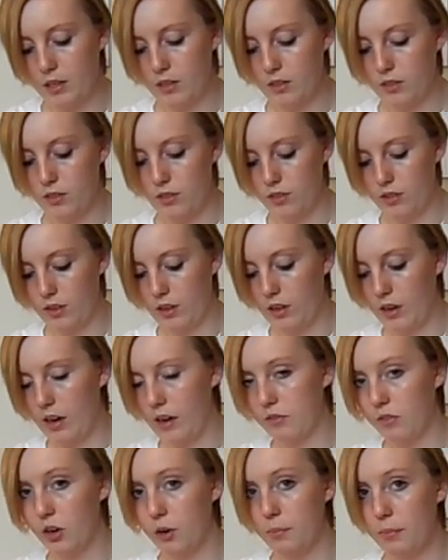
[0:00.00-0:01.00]
because
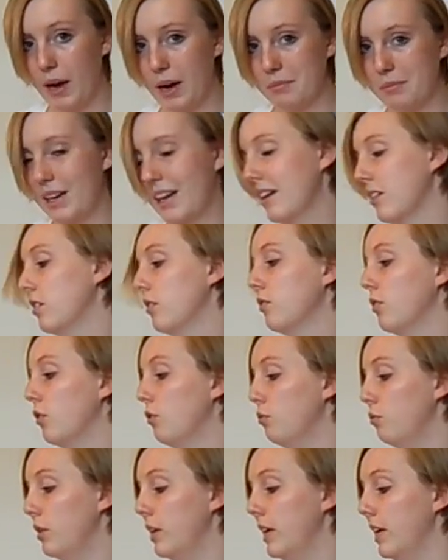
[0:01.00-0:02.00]
I've got backpacks, I've
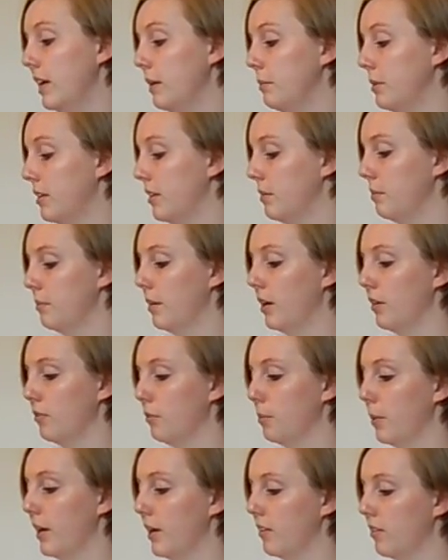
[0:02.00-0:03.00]
got really limited amount
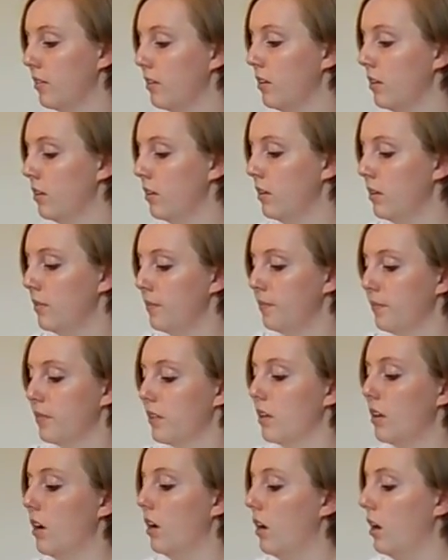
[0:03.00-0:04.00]
of
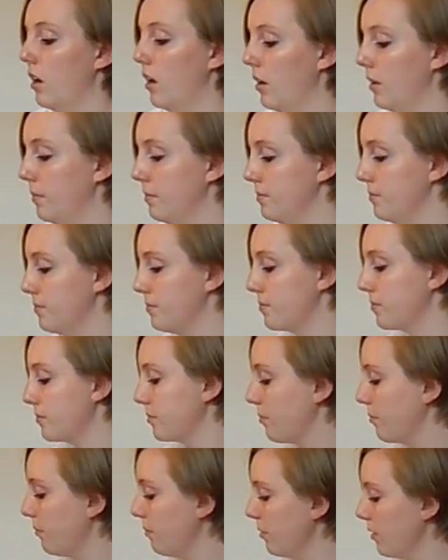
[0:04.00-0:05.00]
space.
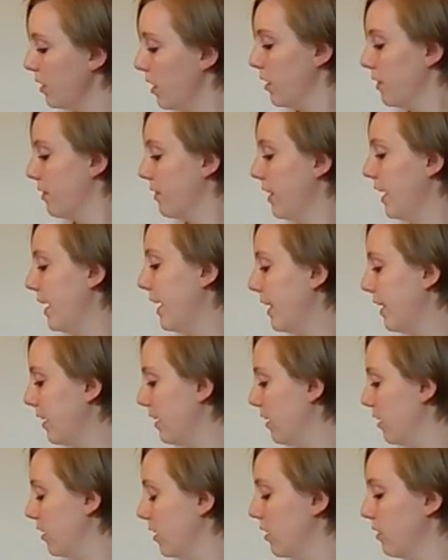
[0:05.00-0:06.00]

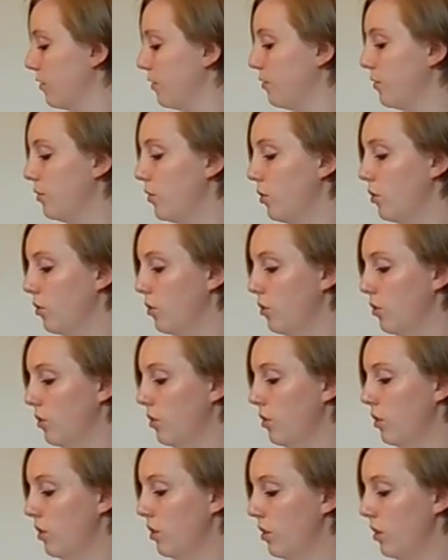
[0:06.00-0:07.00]
Then
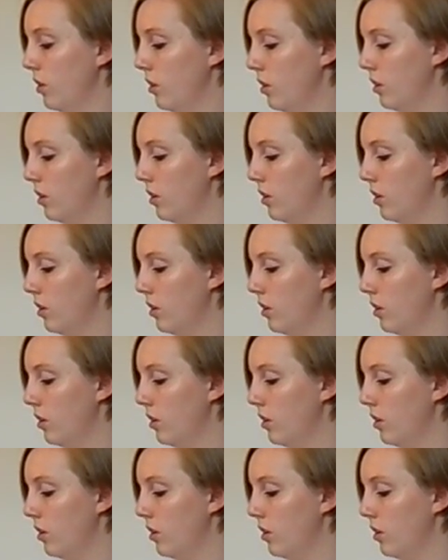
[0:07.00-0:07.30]
for